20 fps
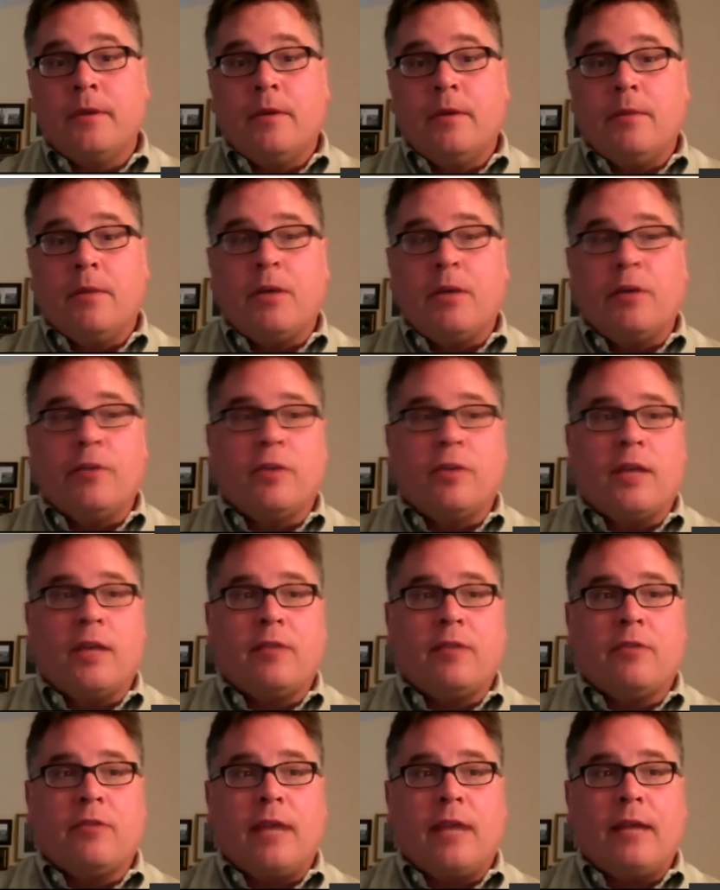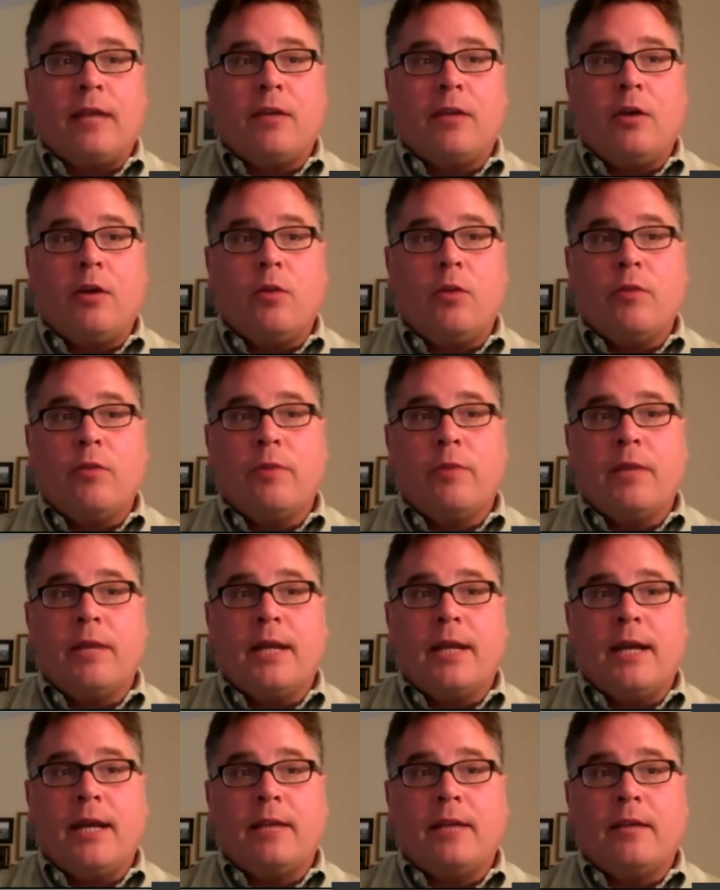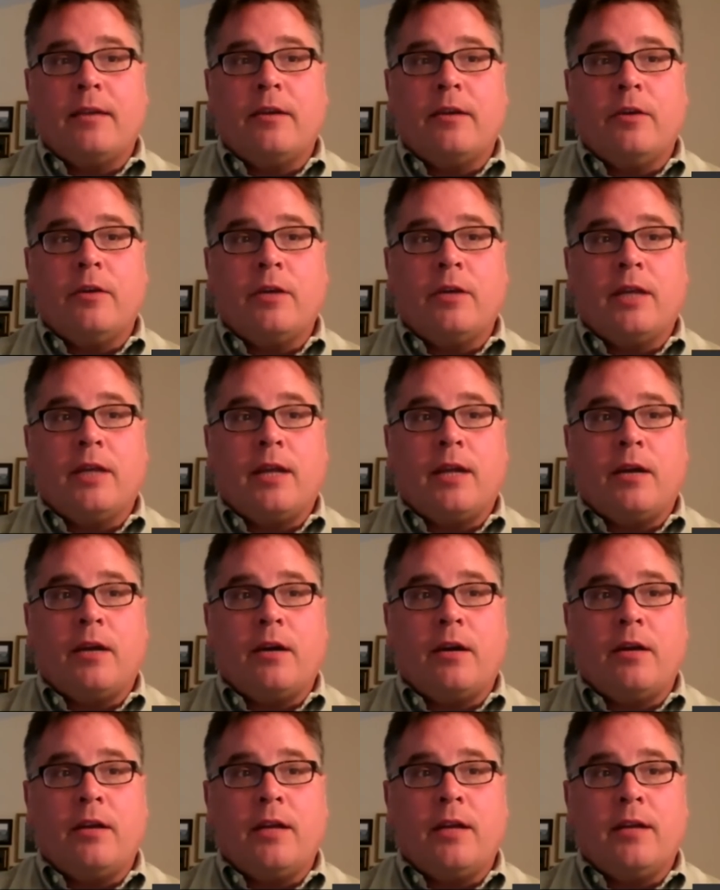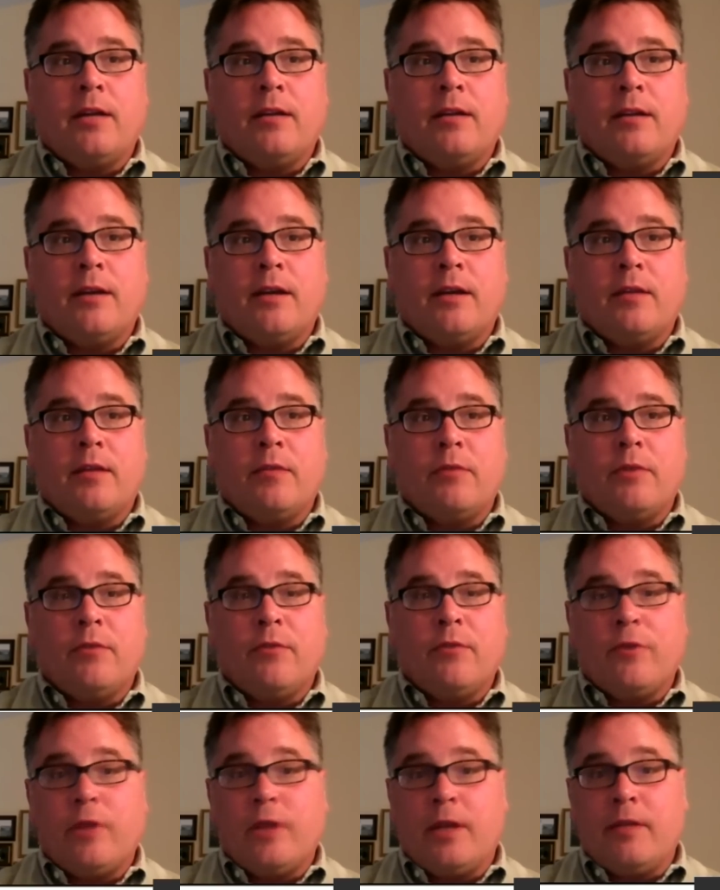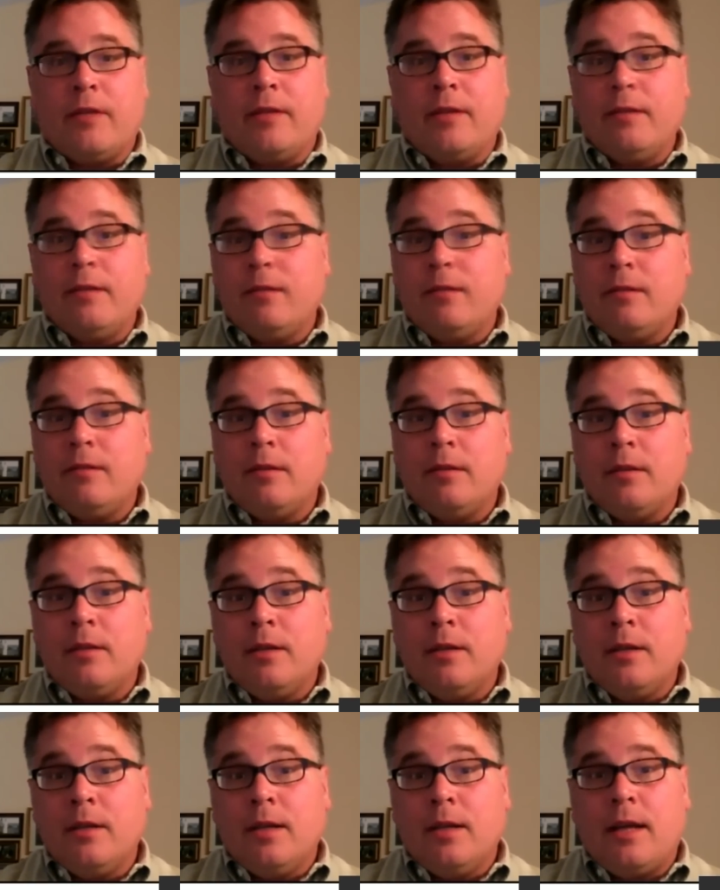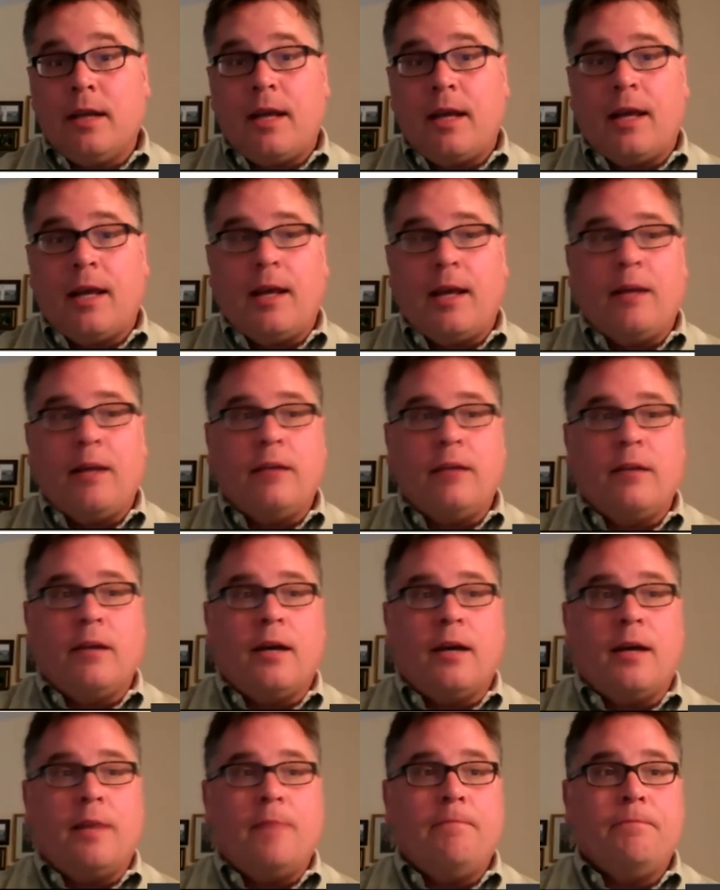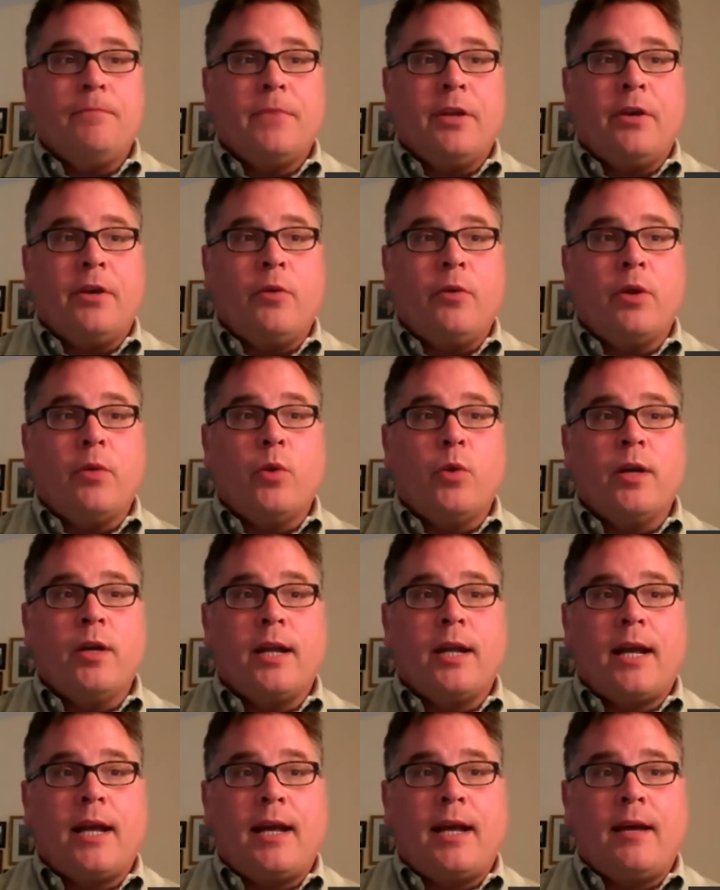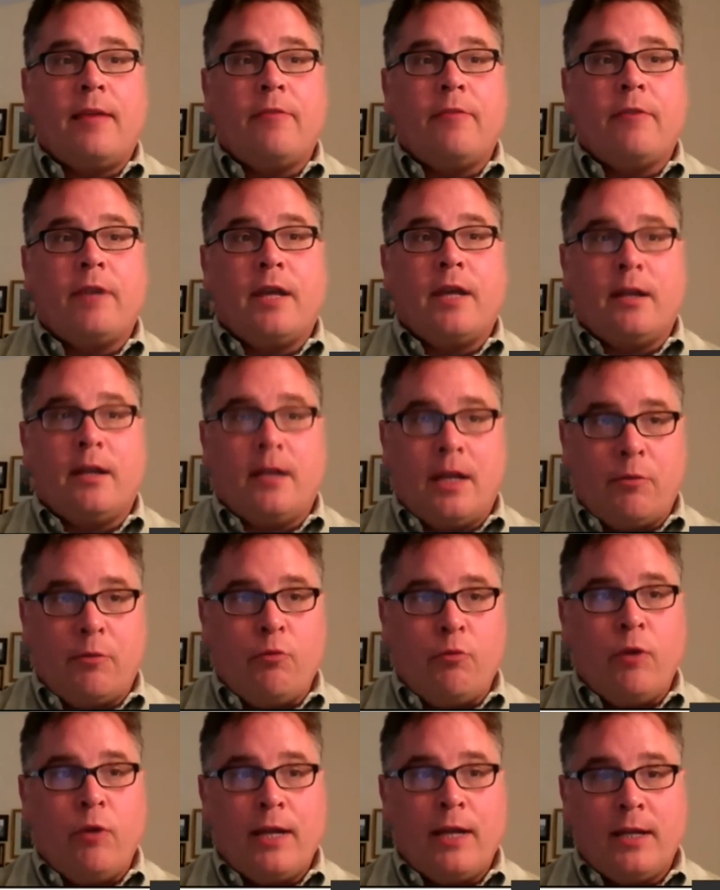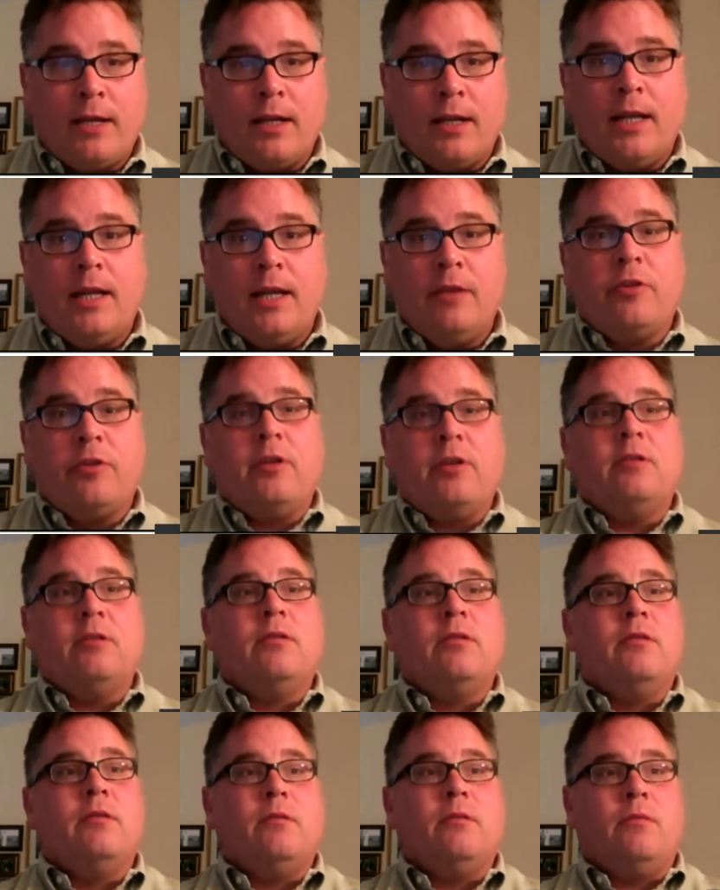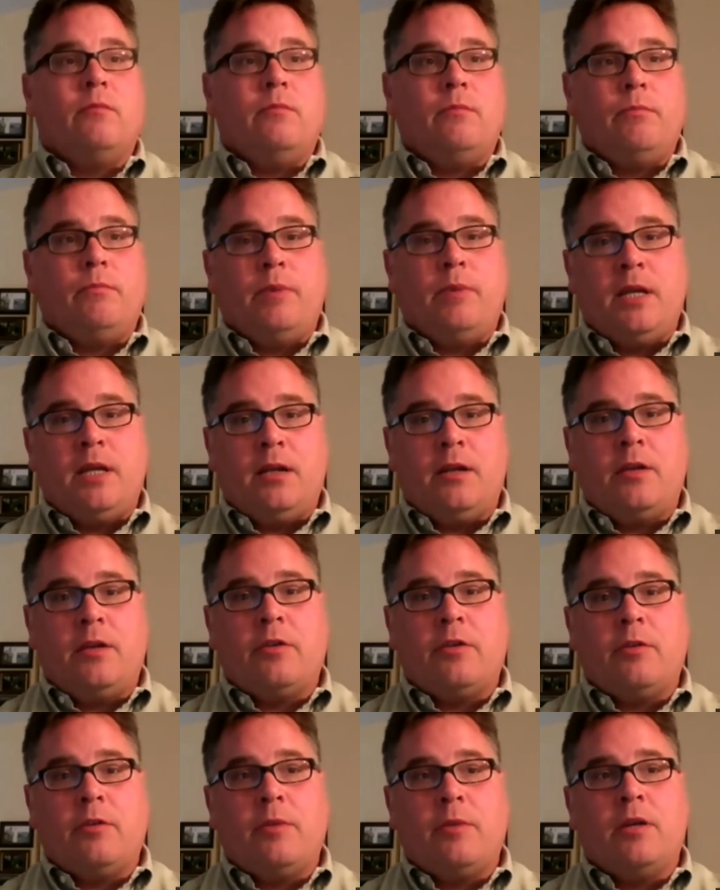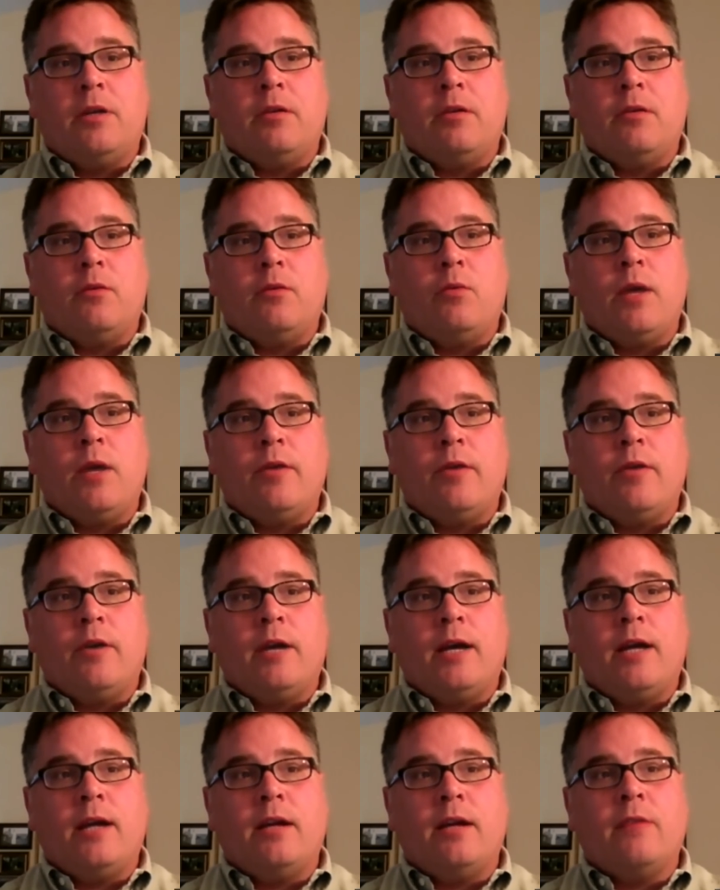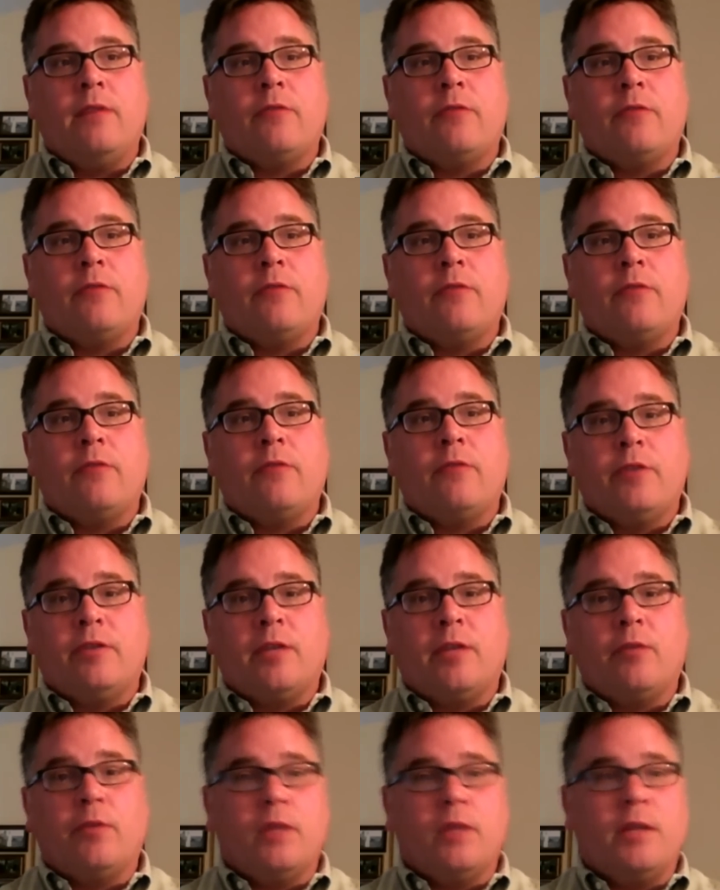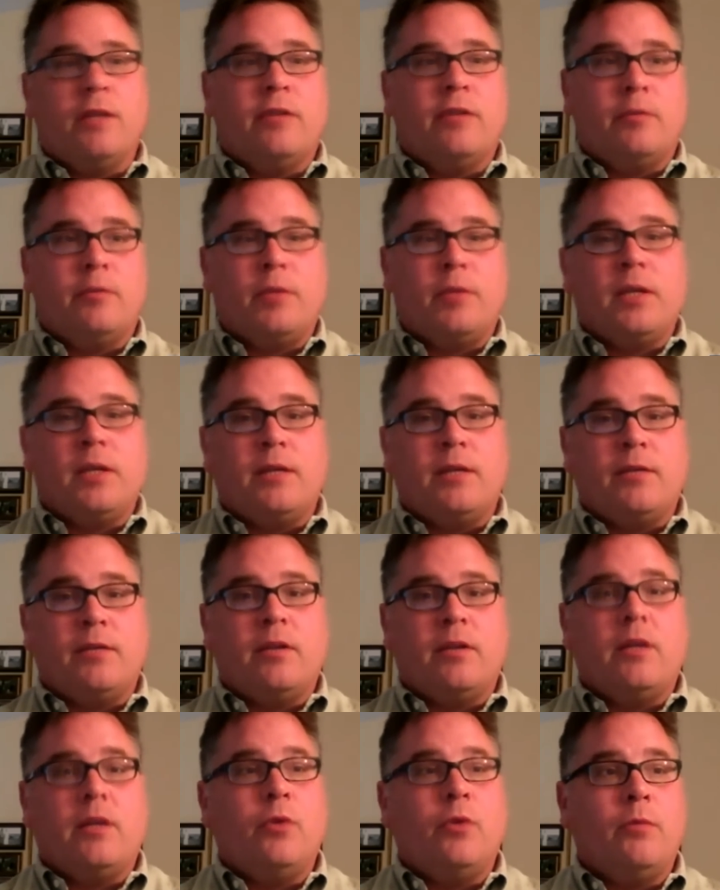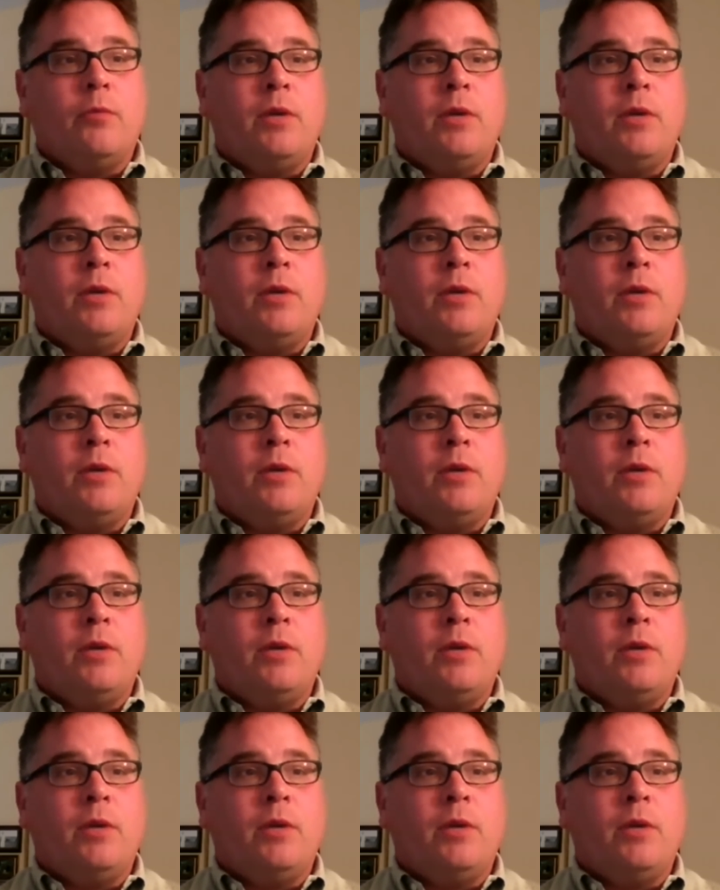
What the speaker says: because that law would have been enacted knowing that RFRA exists, and we wouldn't have a regulation being determined whether or not it infringes on the religious beliefs.